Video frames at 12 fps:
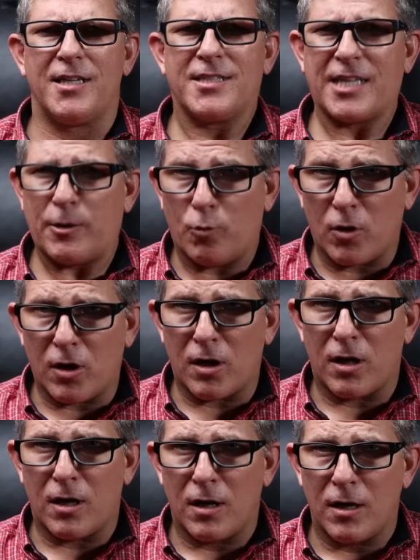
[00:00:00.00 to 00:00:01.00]
say
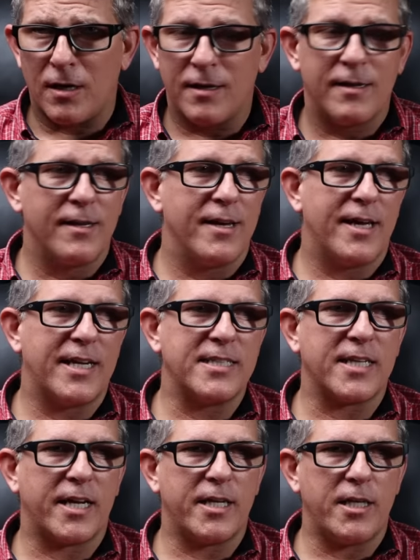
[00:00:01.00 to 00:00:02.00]
what? And he's
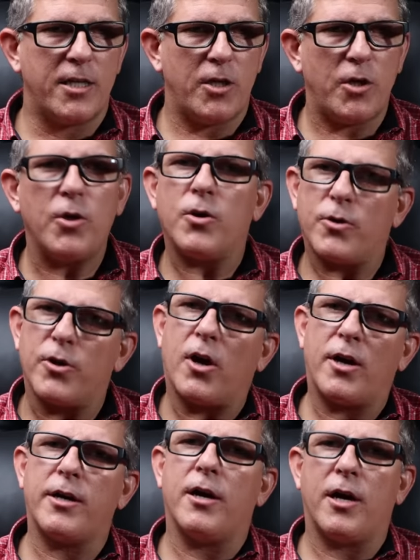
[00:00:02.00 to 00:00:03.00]
like, you know, Your
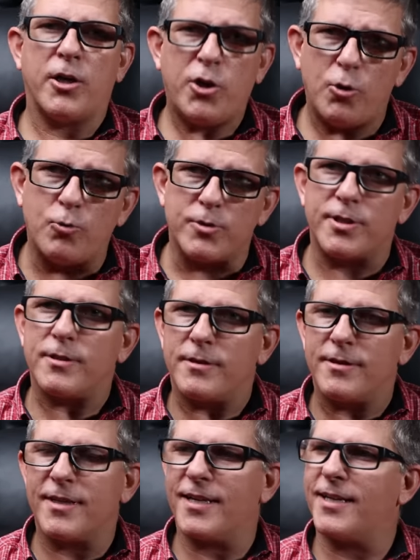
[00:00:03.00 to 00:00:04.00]
Honor, a Ute.
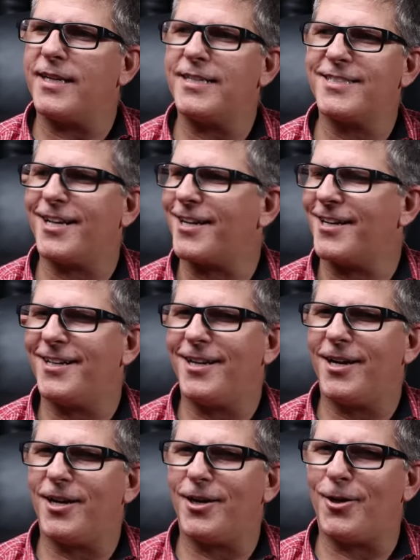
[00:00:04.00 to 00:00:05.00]
And he's like,
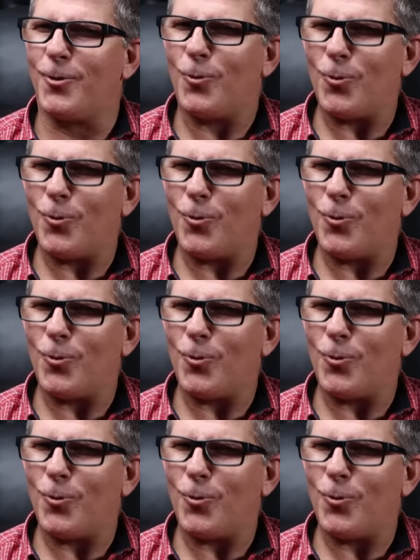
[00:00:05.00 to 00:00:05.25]
a